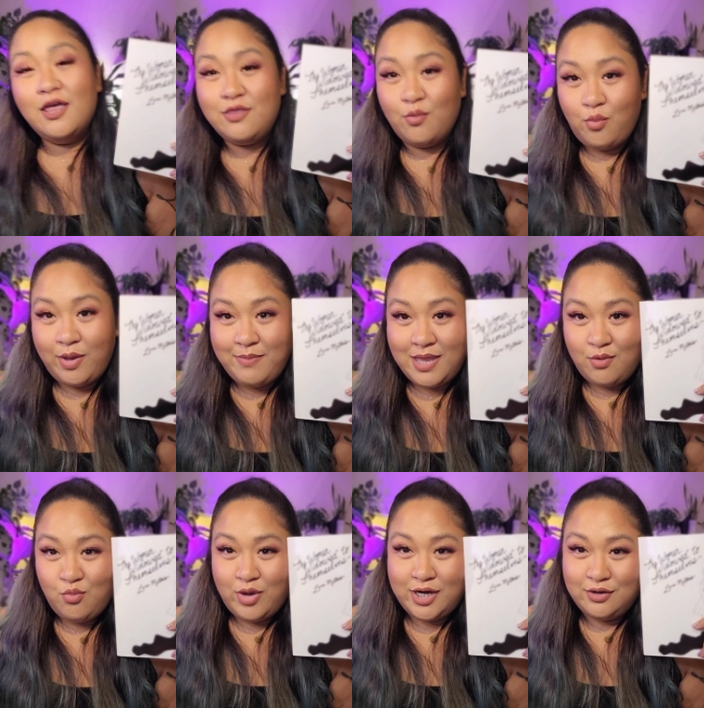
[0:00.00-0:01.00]
The
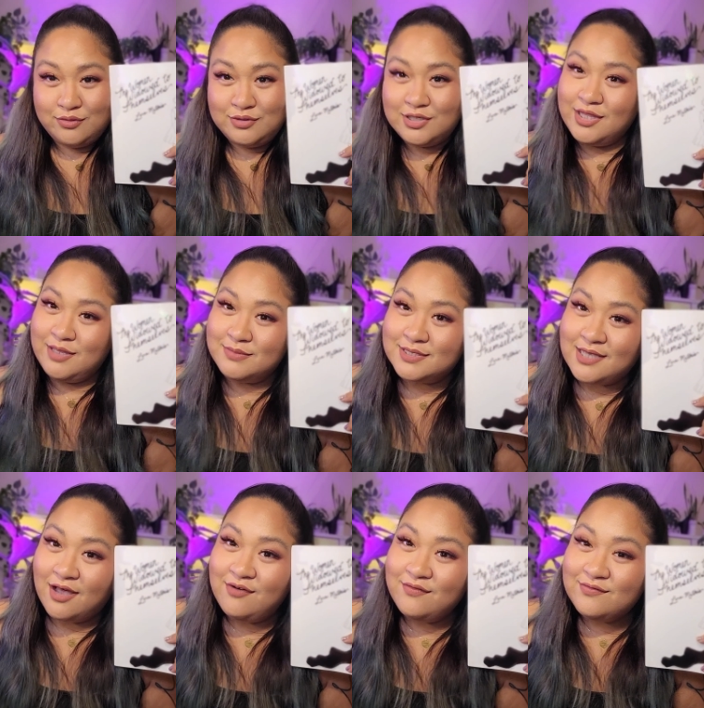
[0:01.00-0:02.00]
Women Widowed to
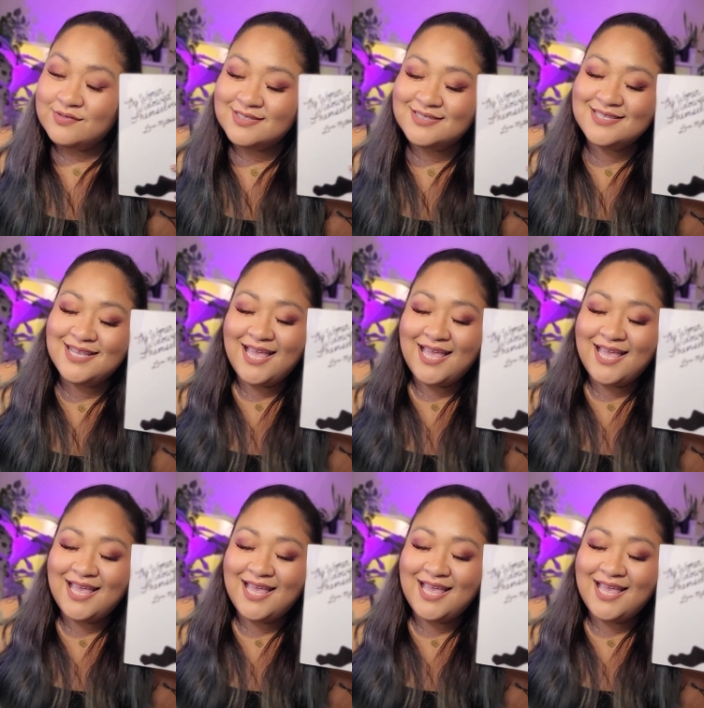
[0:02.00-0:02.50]
Themselves.